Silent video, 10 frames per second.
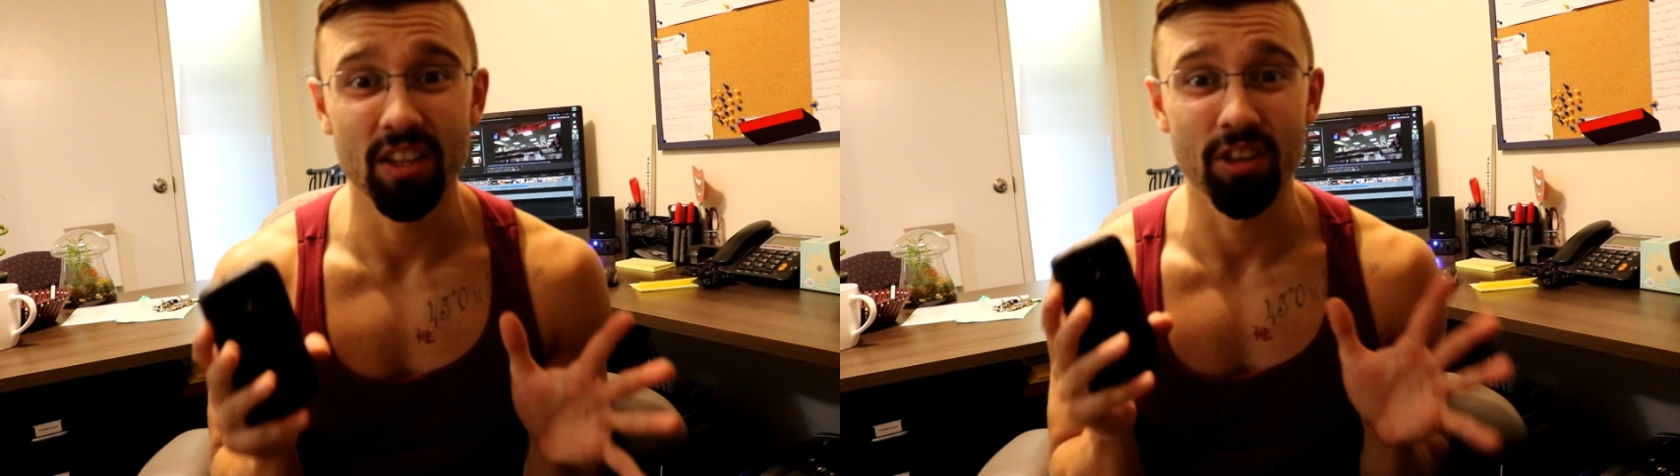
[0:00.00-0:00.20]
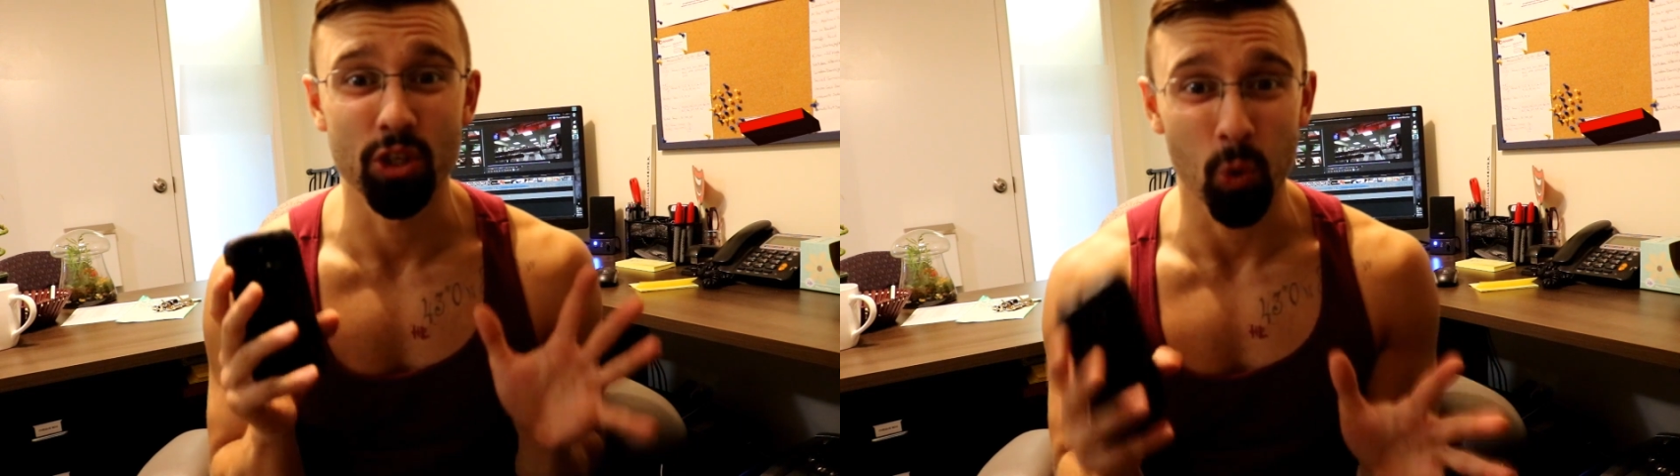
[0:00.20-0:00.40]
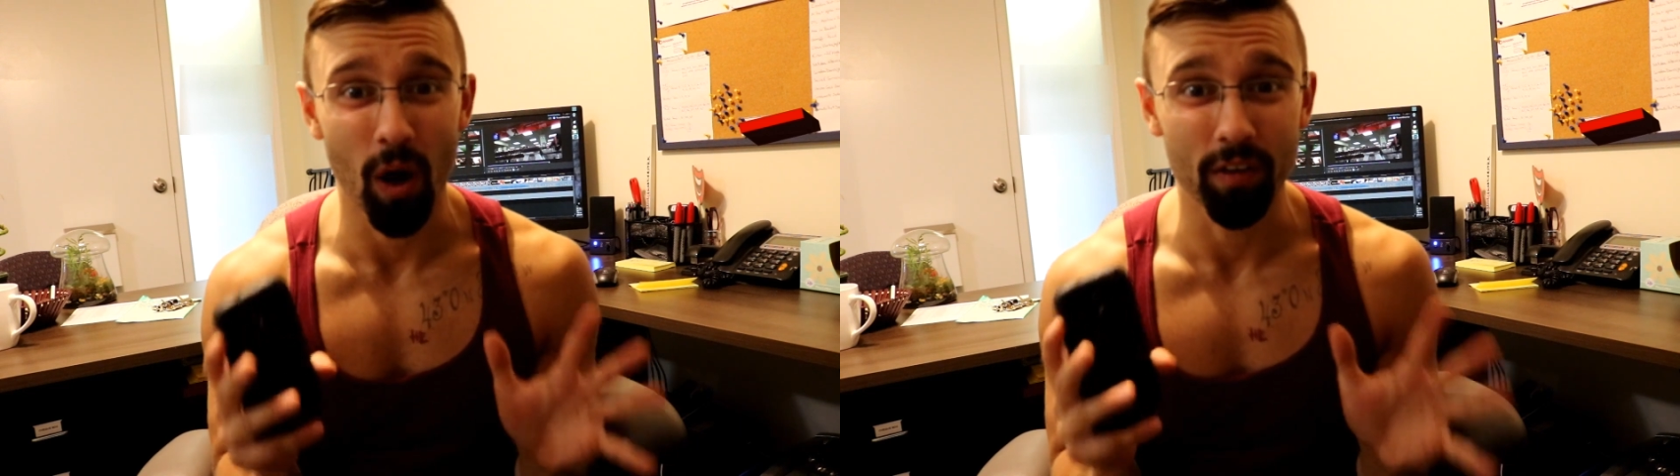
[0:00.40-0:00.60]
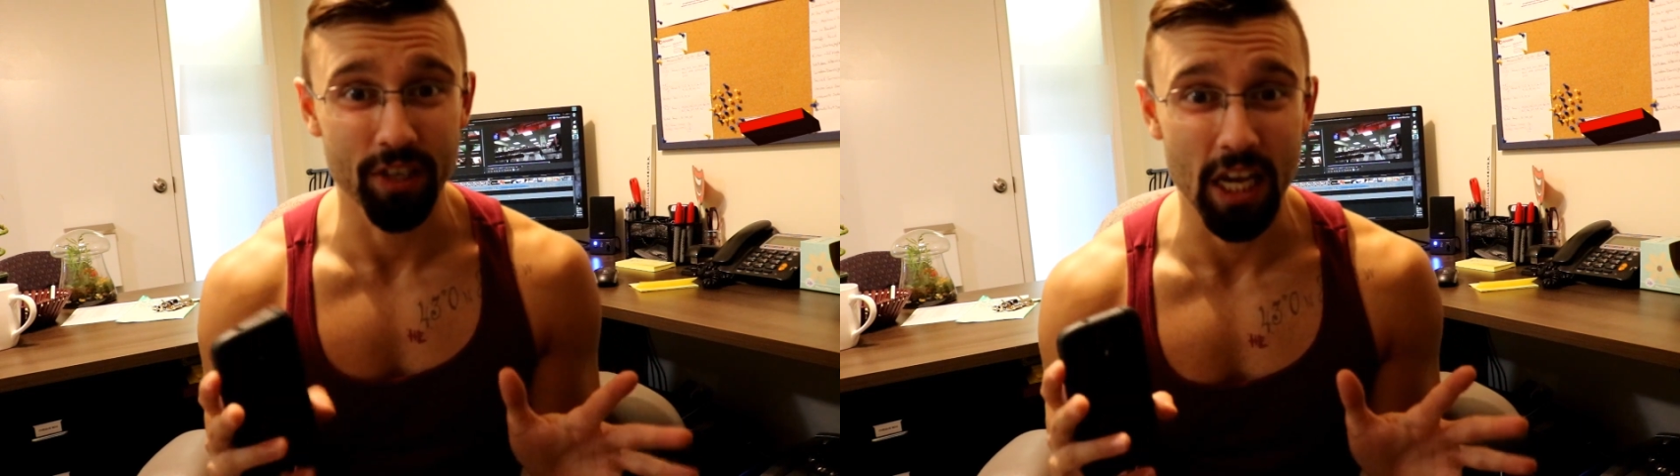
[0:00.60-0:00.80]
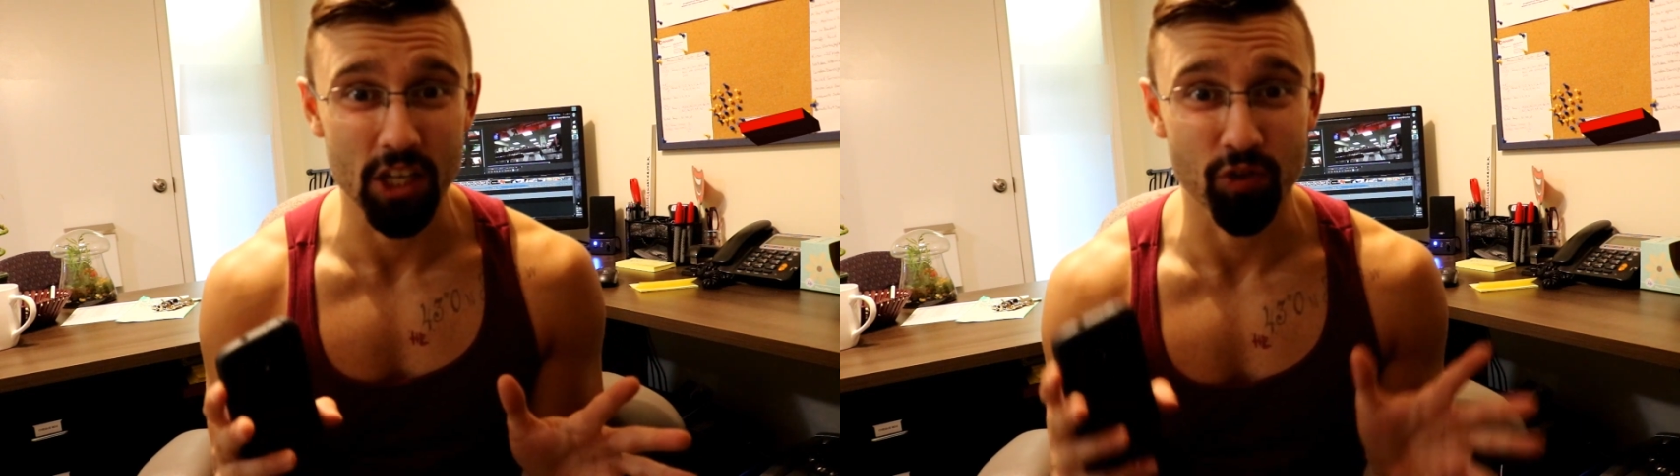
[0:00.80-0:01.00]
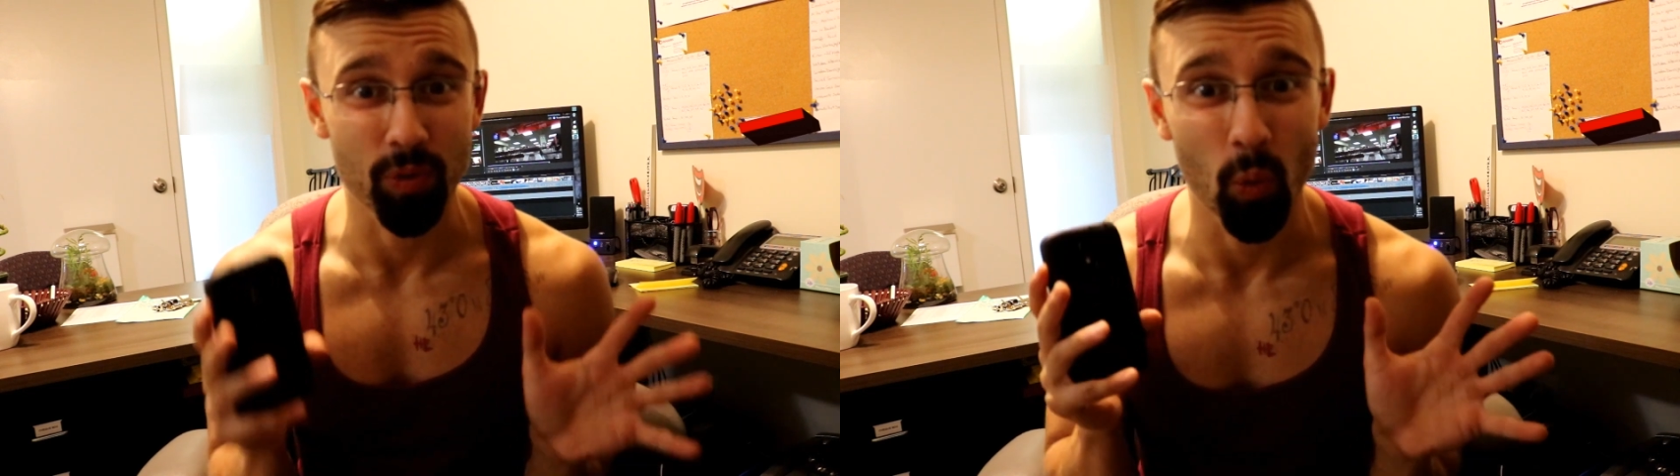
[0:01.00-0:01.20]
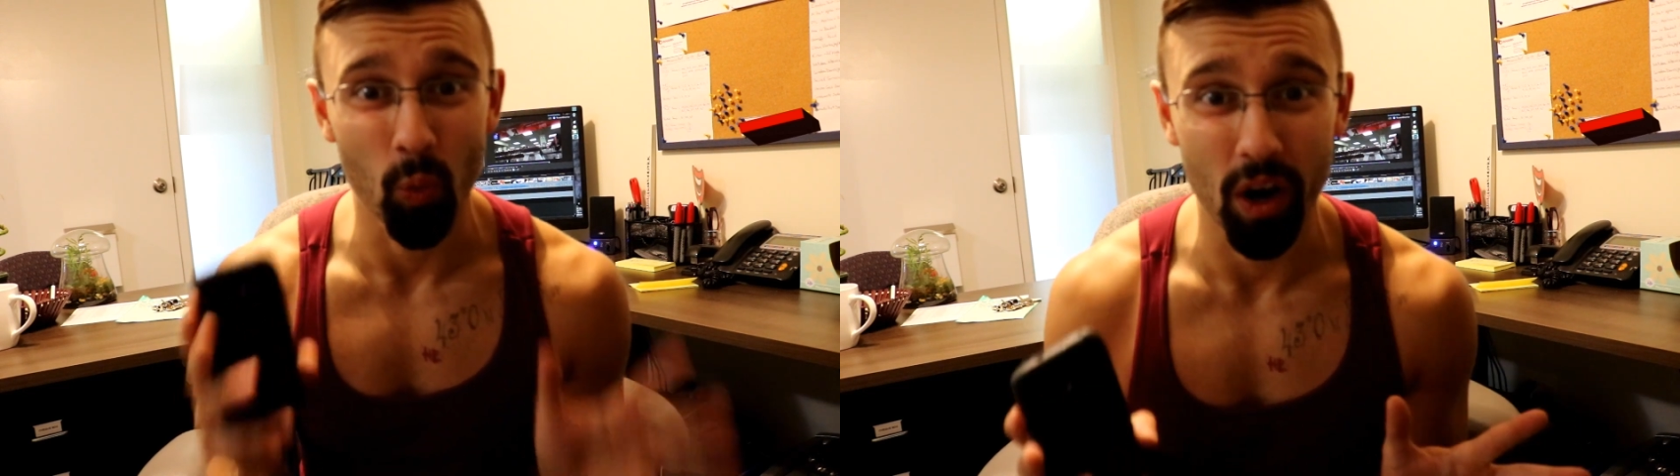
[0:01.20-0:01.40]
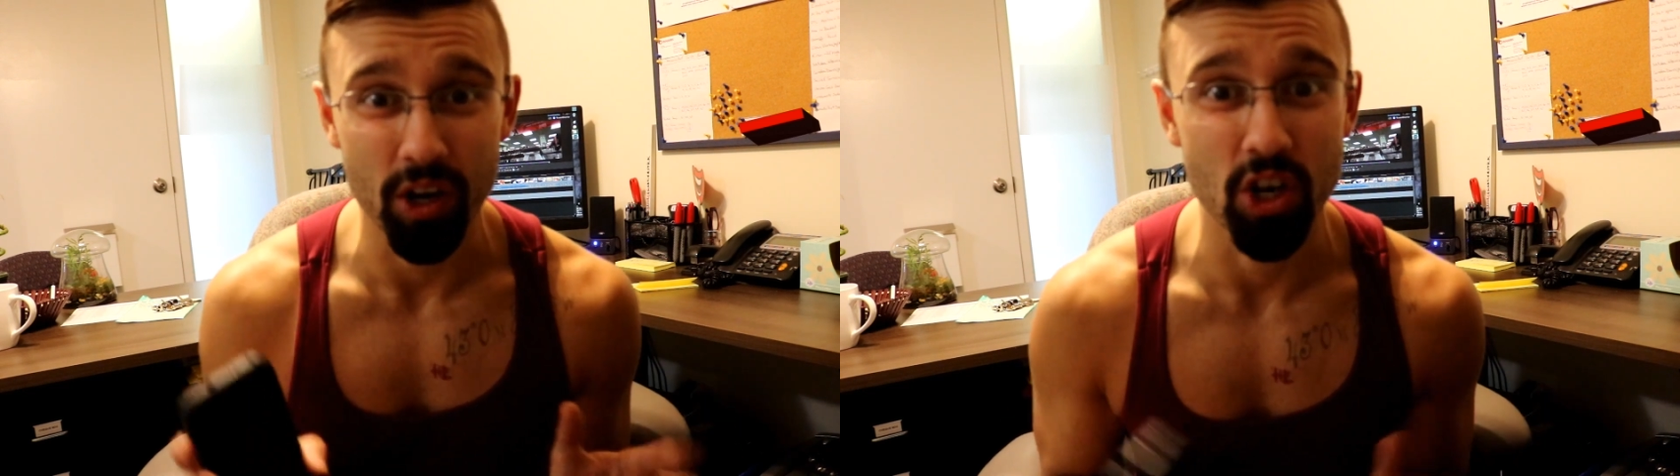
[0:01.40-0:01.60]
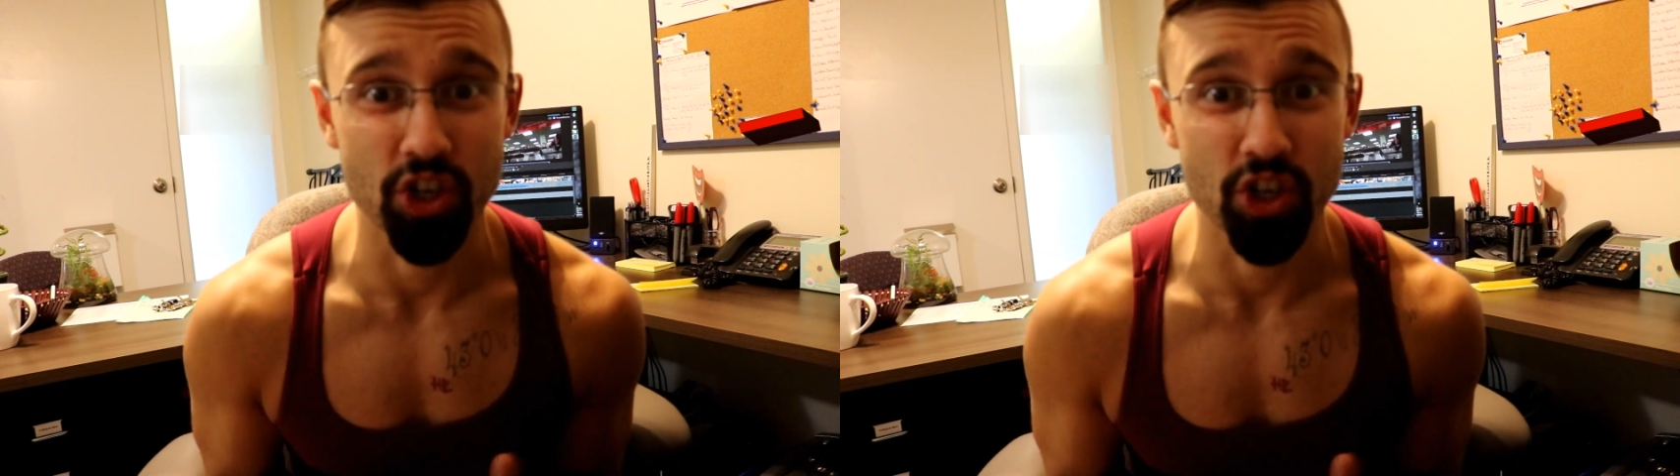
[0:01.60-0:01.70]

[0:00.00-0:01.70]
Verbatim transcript: to twelve days from the one-year